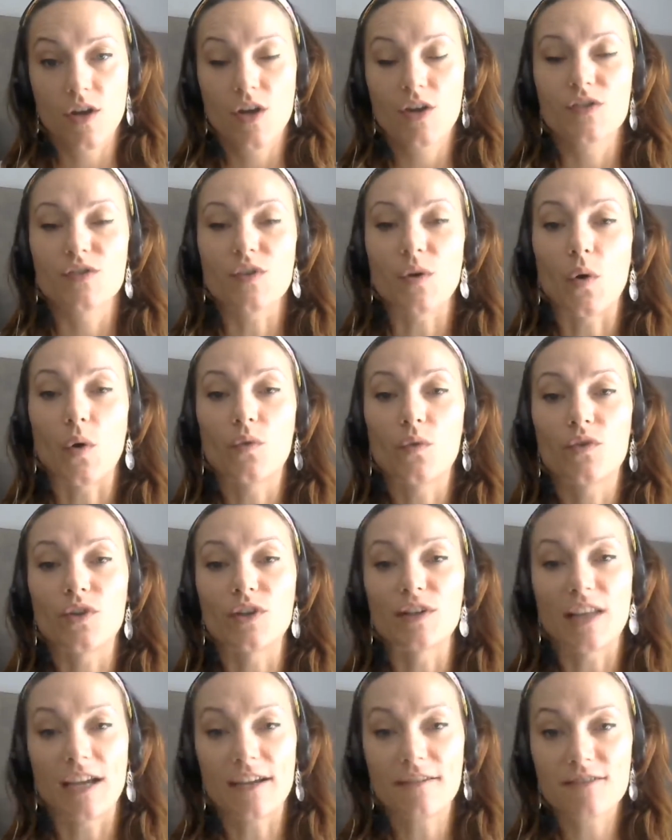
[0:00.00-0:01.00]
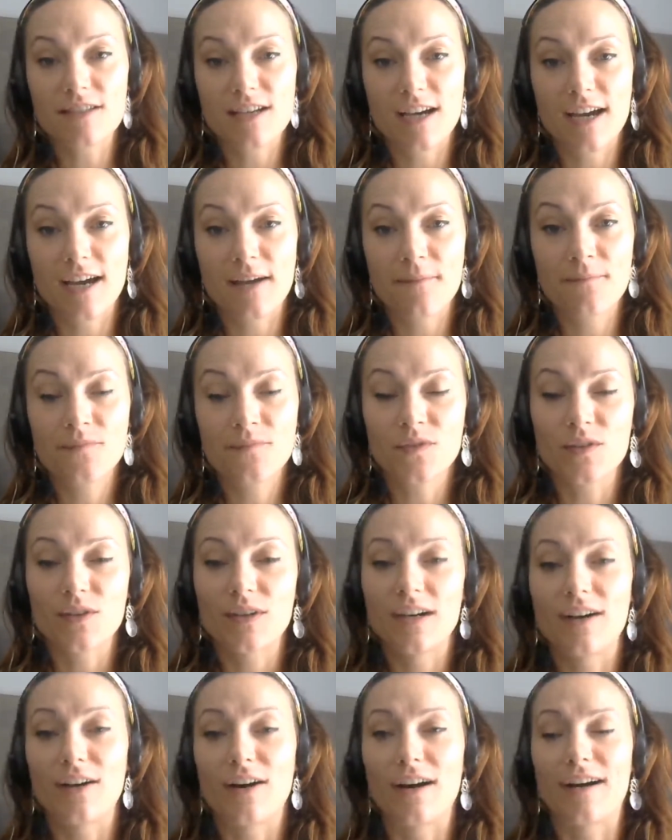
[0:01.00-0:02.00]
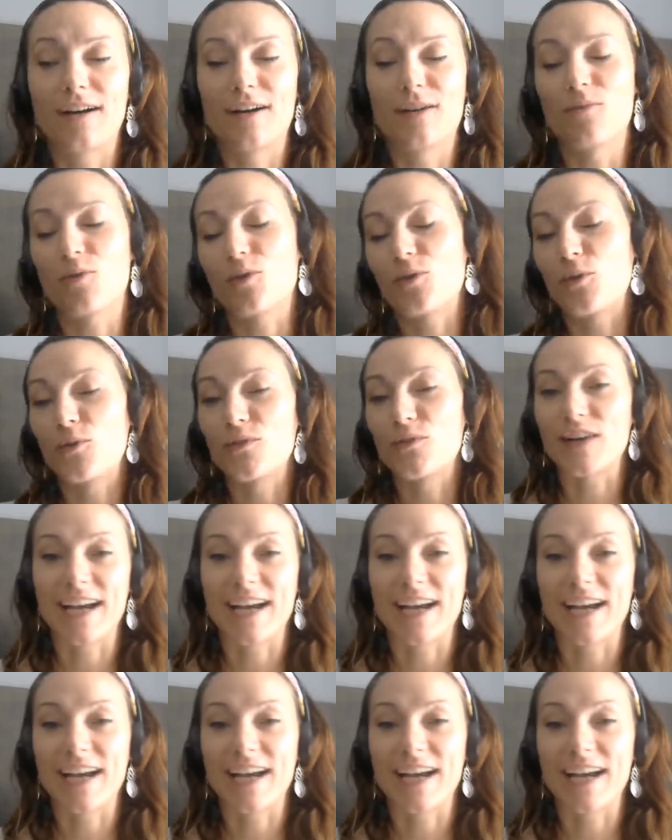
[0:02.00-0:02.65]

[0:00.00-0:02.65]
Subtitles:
So over a lifetime, or over